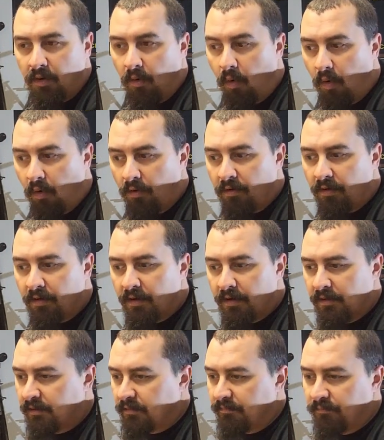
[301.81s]
or
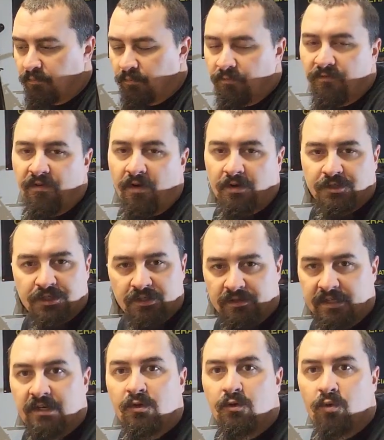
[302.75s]

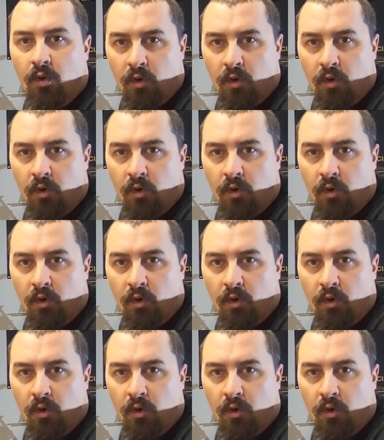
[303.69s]
functionally new